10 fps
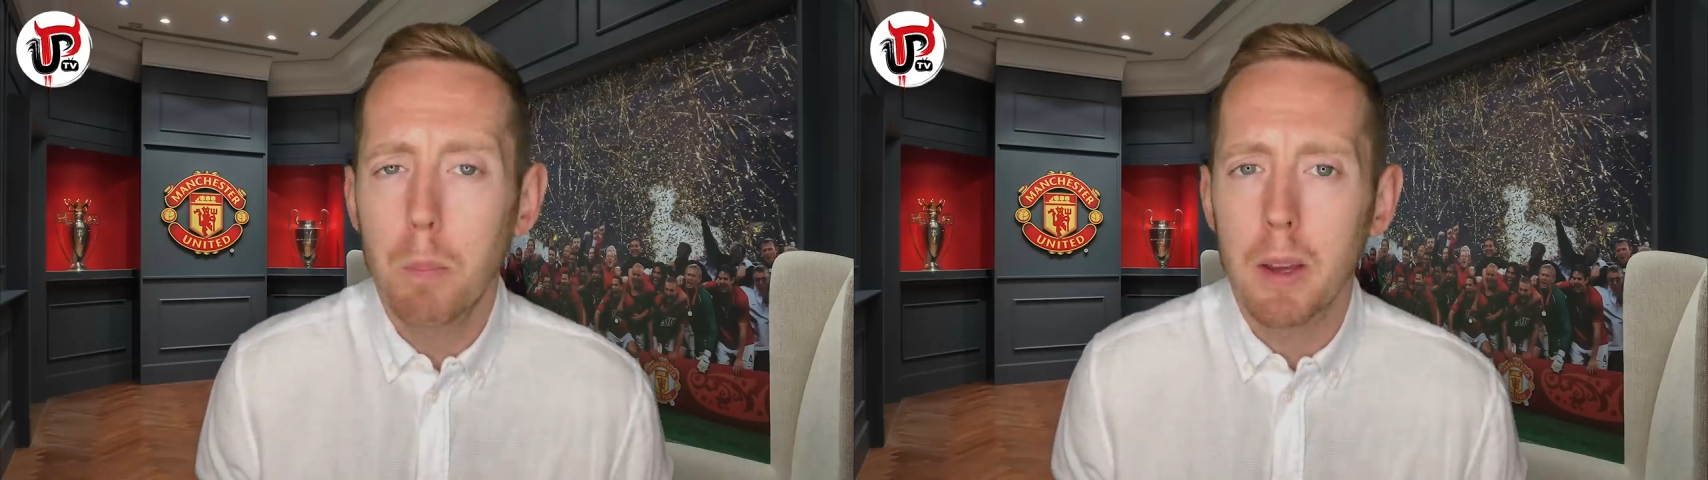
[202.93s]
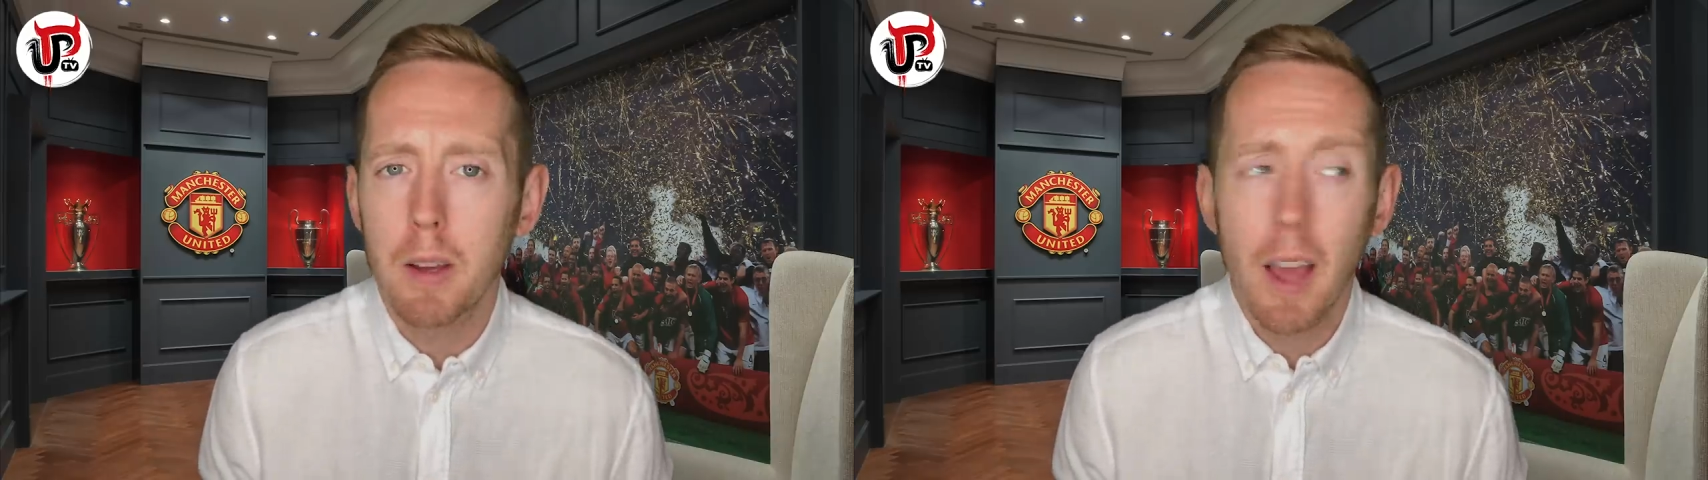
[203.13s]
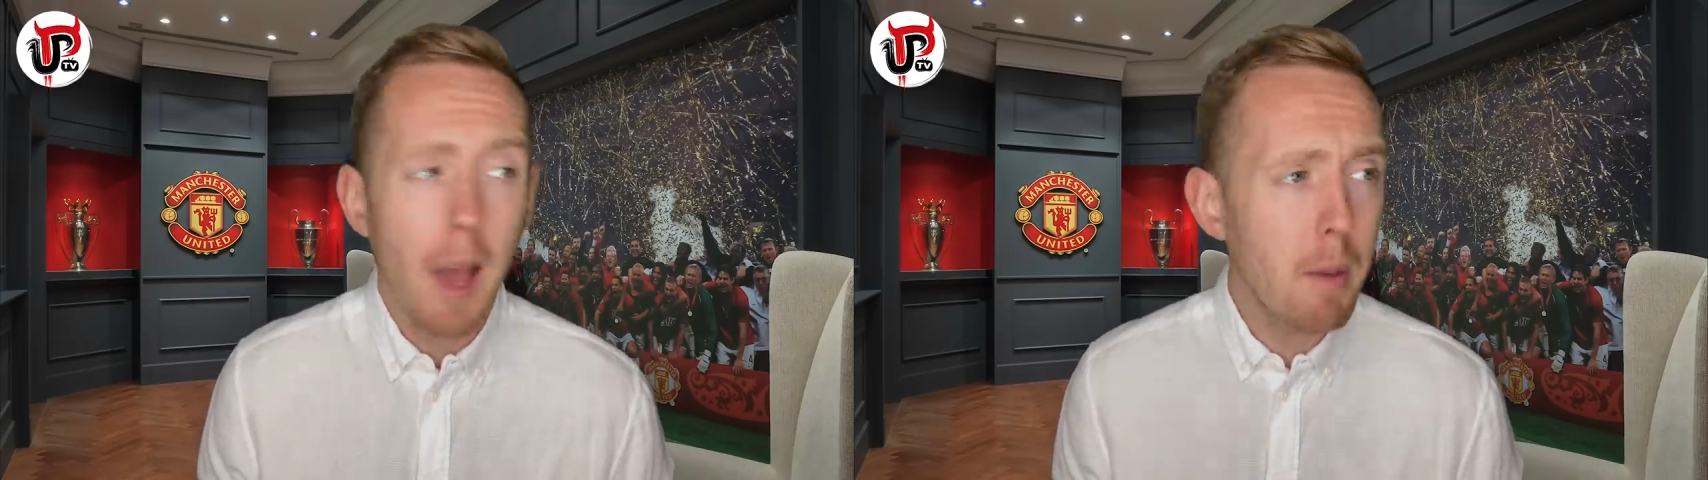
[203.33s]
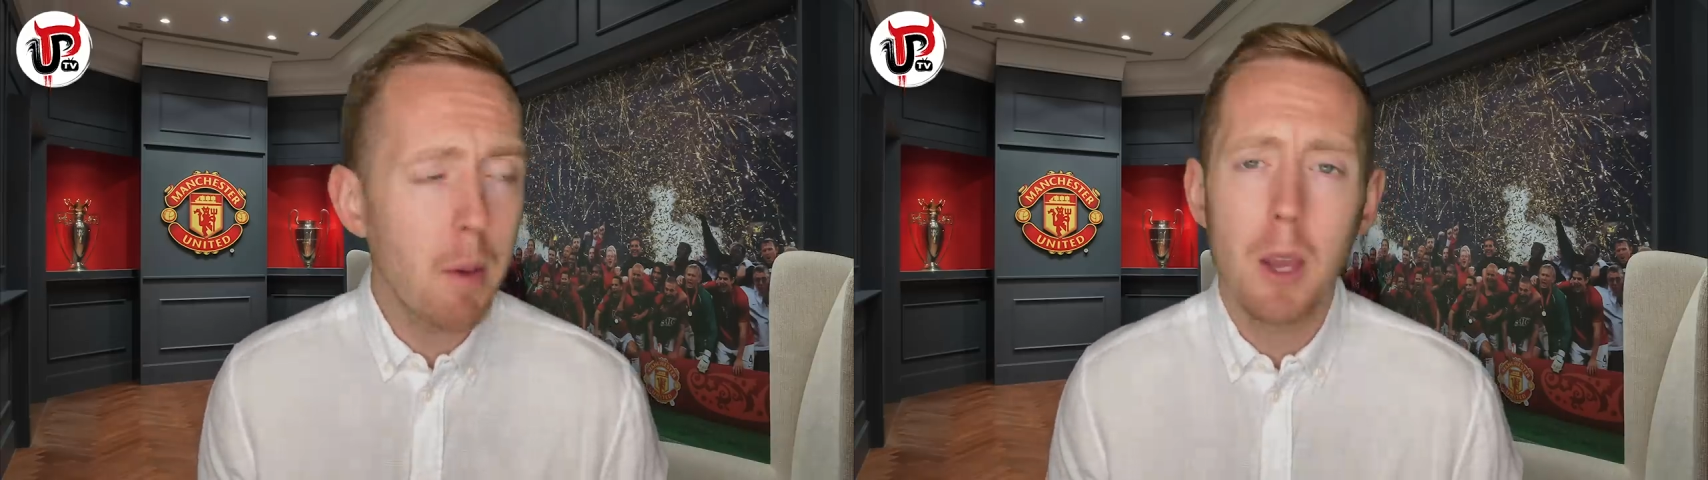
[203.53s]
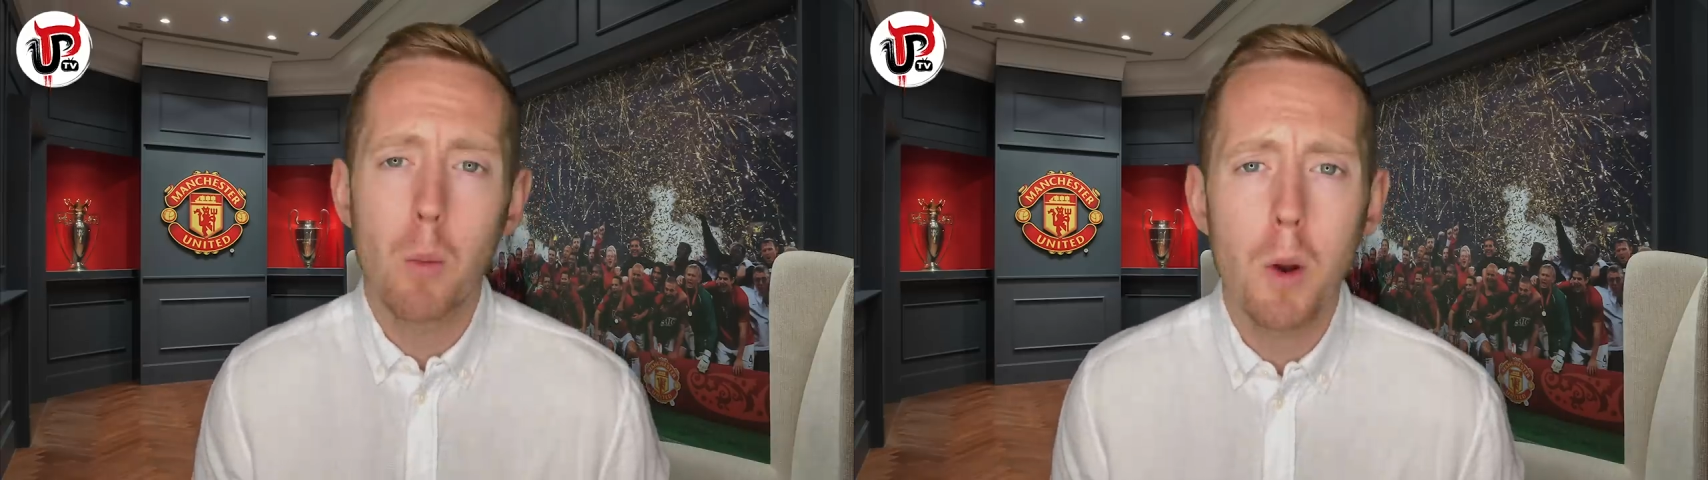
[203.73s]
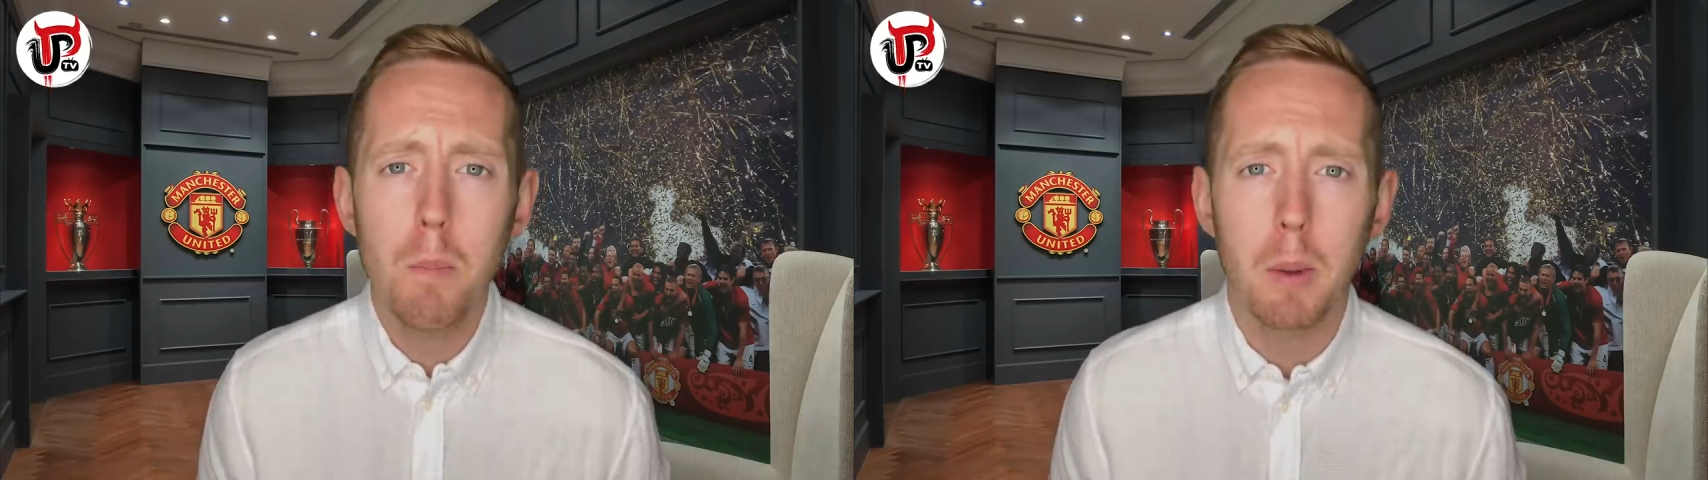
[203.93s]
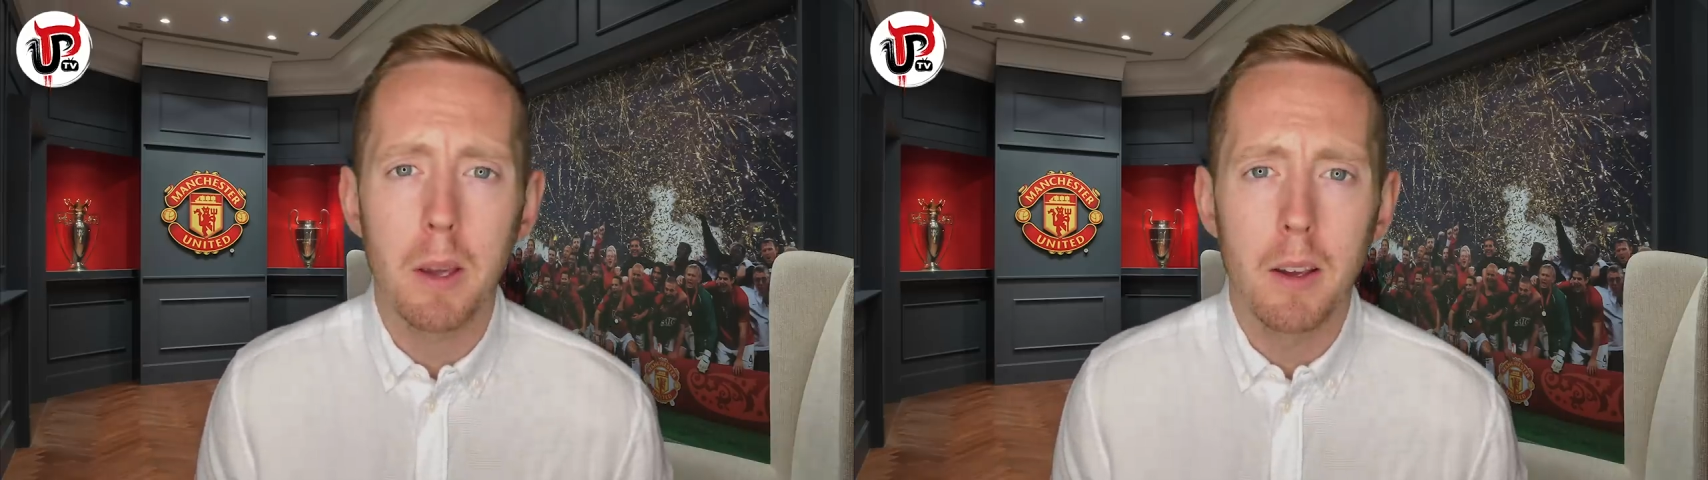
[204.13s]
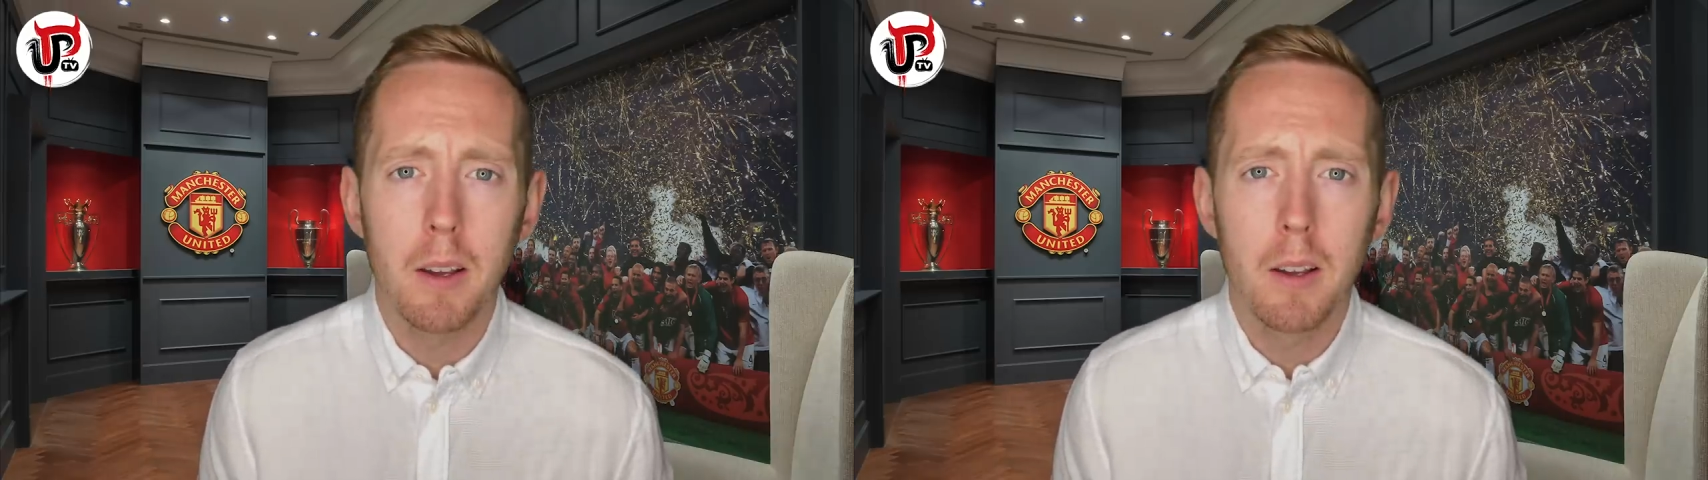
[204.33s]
be, and maybe he wouldn't be,